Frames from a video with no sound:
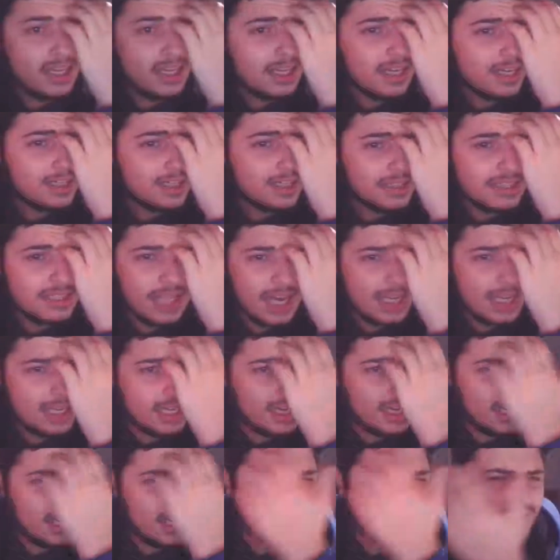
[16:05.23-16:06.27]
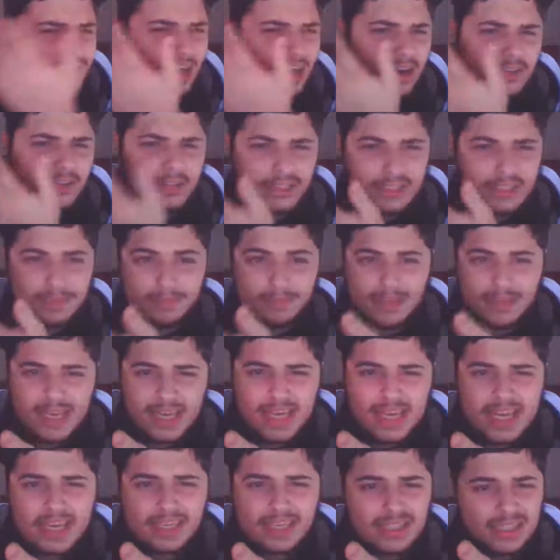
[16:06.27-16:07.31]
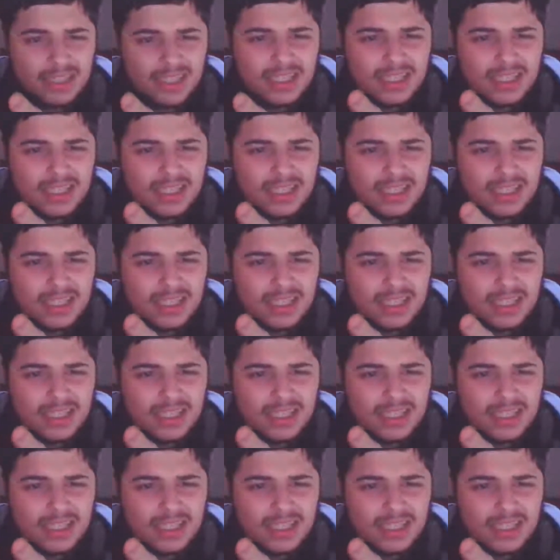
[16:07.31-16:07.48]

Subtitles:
And I looked at it and I found it to be